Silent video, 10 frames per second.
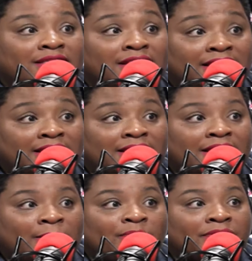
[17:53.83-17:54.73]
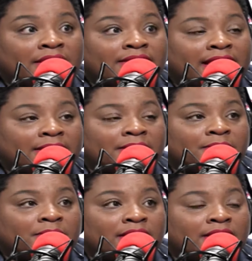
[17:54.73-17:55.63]
thing that
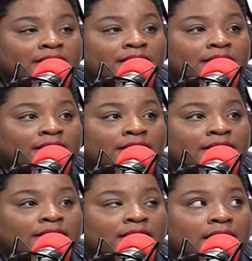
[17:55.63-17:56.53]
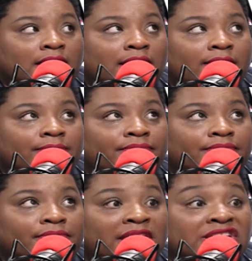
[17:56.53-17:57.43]
could be um,
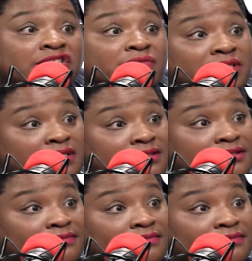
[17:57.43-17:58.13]
excuses.